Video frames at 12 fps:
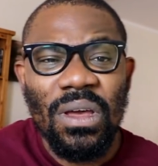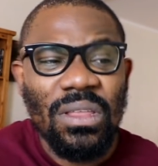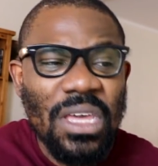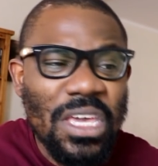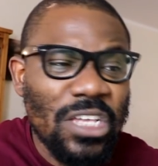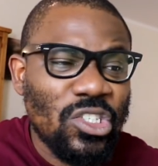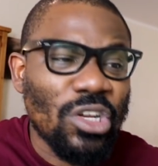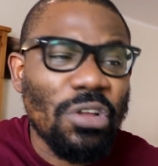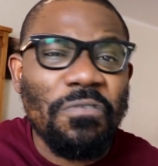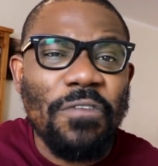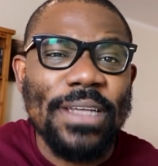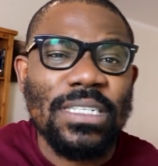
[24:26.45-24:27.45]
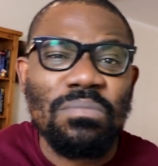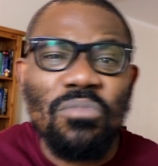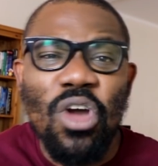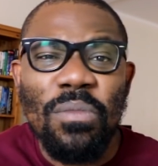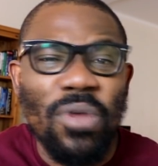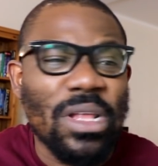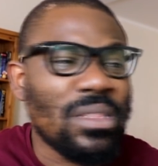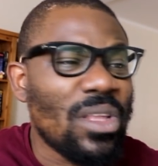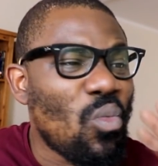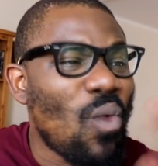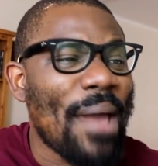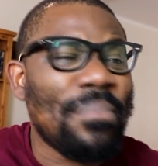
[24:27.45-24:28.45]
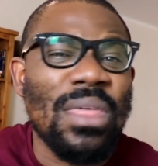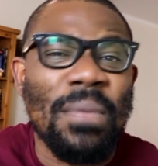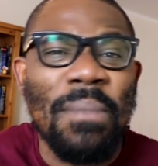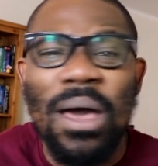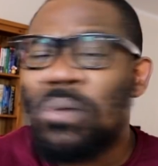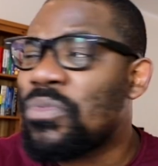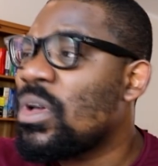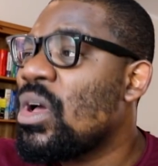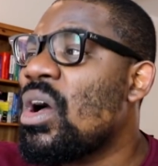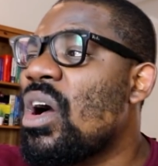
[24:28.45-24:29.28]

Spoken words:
They eat jollof rice and moi moi, they wipe their mouth,